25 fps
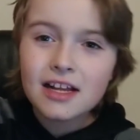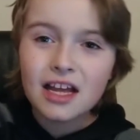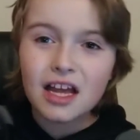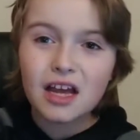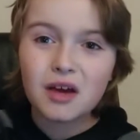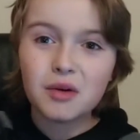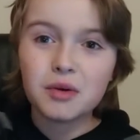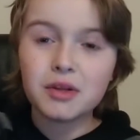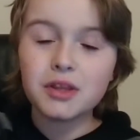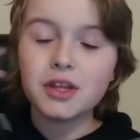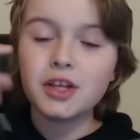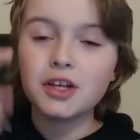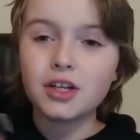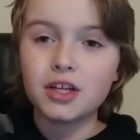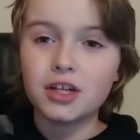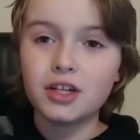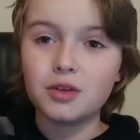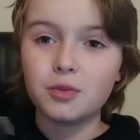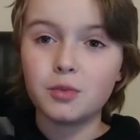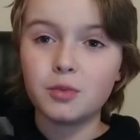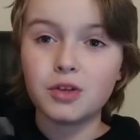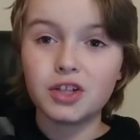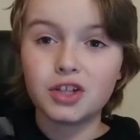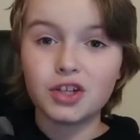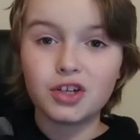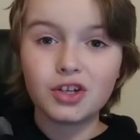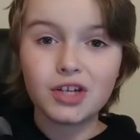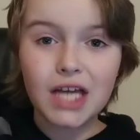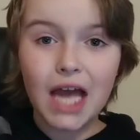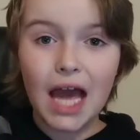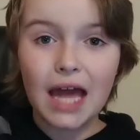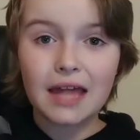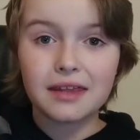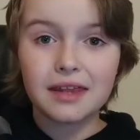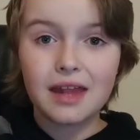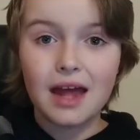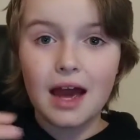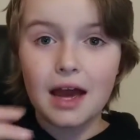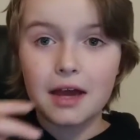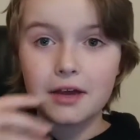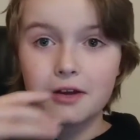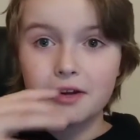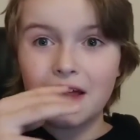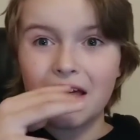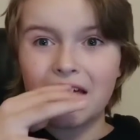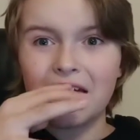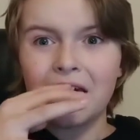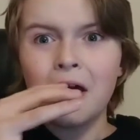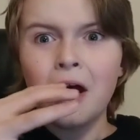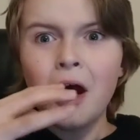And when the good guys die, you're
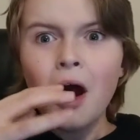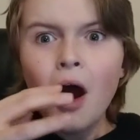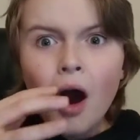like,